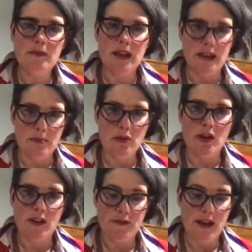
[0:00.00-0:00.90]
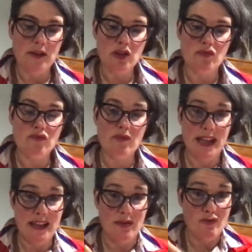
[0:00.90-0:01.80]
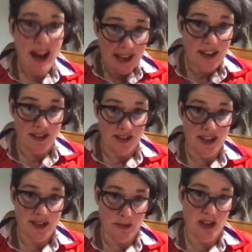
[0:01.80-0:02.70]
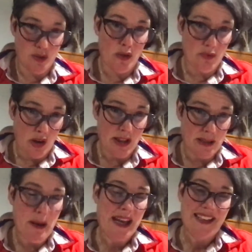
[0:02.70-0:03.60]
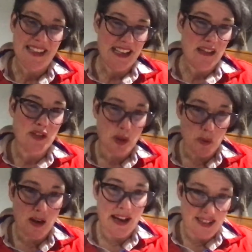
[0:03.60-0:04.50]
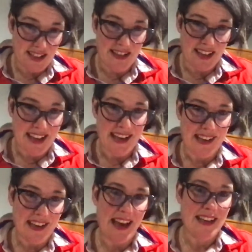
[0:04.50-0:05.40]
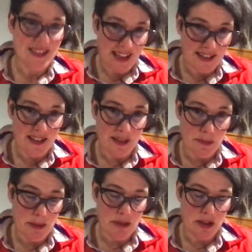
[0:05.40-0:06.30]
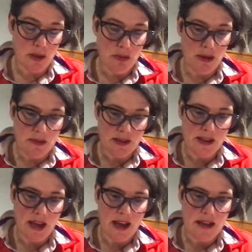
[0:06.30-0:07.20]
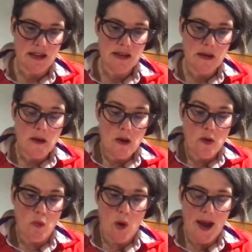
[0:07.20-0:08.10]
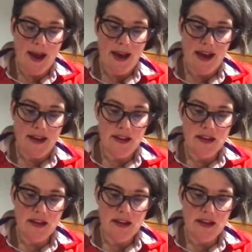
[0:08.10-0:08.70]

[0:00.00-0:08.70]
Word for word: an employer fails to either recognise somebody's got the right to paid leave, so as in the King case and the Pimlico Plumbers case, where